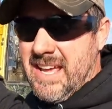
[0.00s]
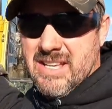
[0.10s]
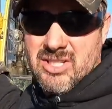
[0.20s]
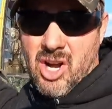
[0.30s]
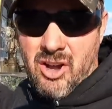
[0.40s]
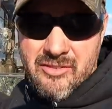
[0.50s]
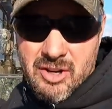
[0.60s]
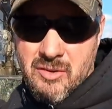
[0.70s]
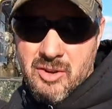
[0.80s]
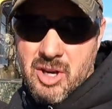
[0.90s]
and it's
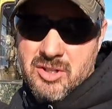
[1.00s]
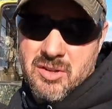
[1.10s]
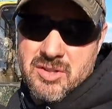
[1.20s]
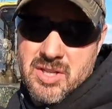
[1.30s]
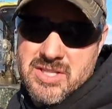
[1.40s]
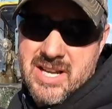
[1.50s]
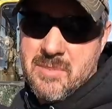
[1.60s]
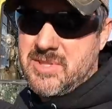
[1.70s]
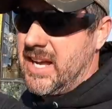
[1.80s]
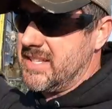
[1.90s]
often overlooked onto a
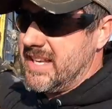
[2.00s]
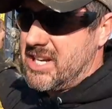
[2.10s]
job site is